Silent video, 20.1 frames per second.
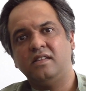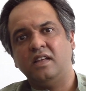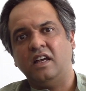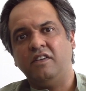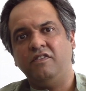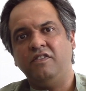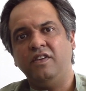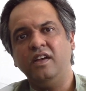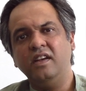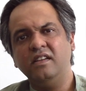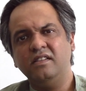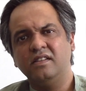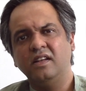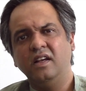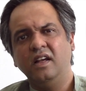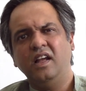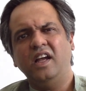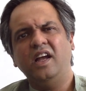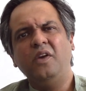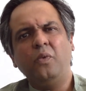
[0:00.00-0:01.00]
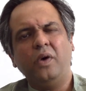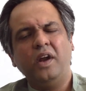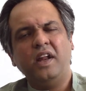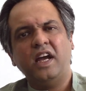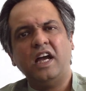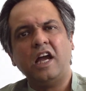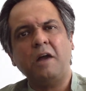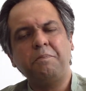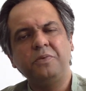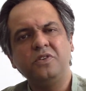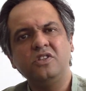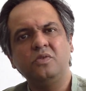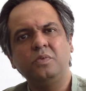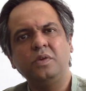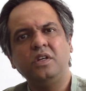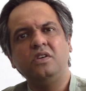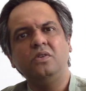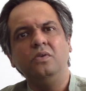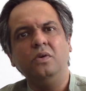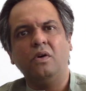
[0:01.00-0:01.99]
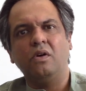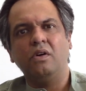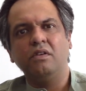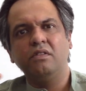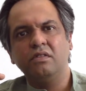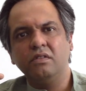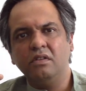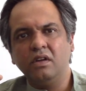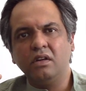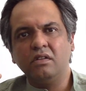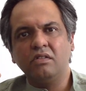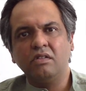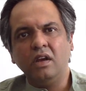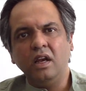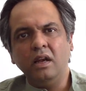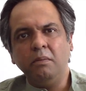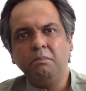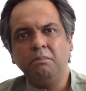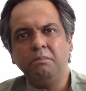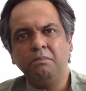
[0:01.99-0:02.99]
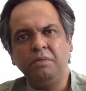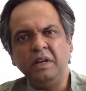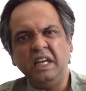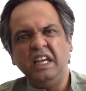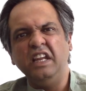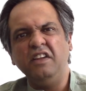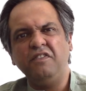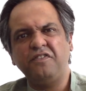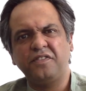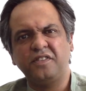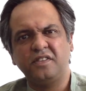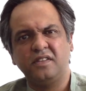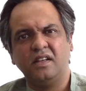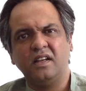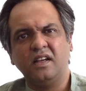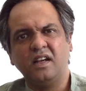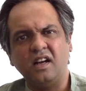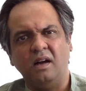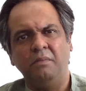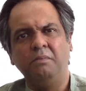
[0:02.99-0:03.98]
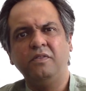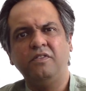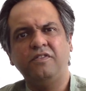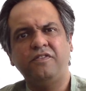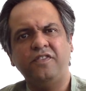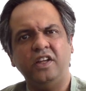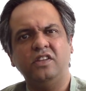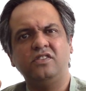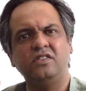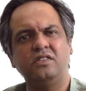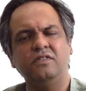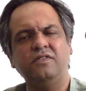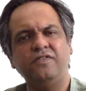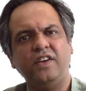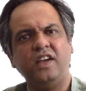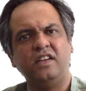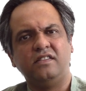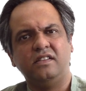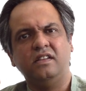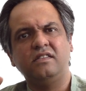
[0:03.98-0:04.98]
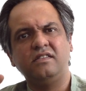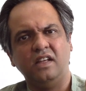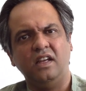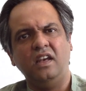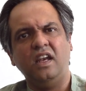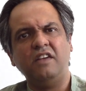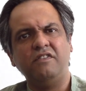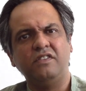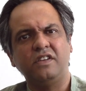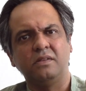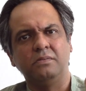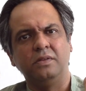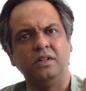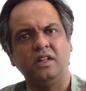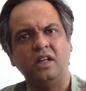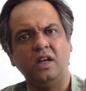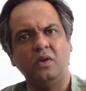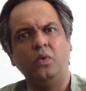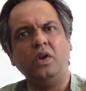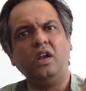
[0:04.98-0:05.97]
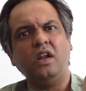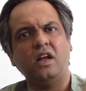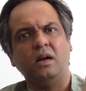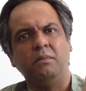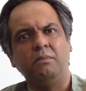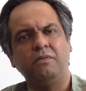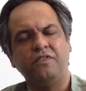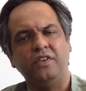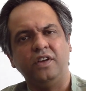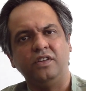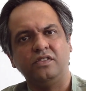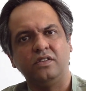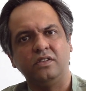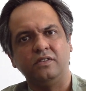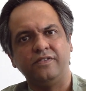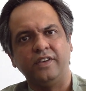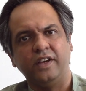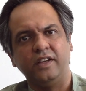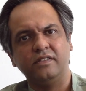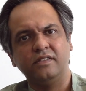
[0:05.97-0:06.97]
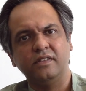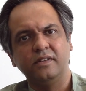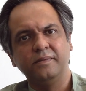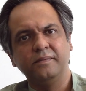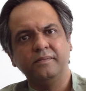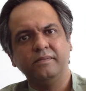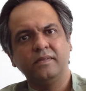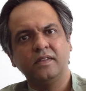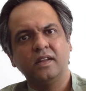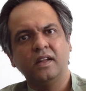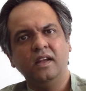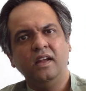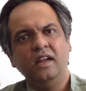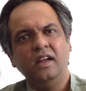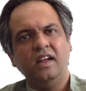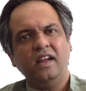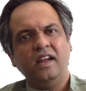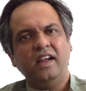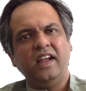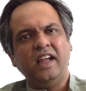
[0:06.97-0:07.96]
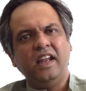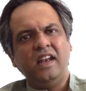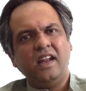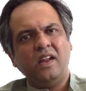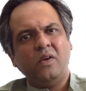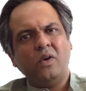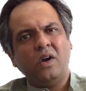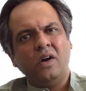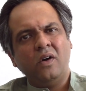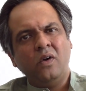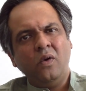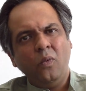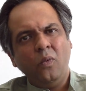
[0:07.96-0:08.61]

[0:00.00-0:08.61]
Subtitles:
have his. And what happens when two contradictory beliefs come face to face? It's inevitable, they will come face to face. In a